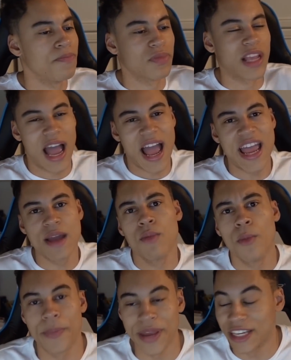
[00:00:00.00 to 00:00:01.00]
the aim will
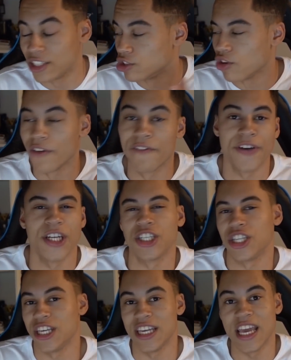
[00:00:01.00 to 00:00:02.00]
be to try and finish
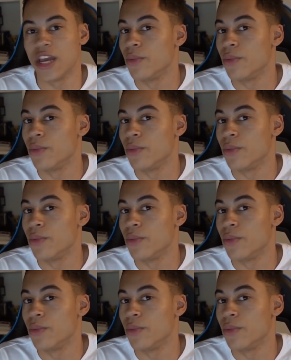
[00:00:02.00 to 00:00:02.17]
the year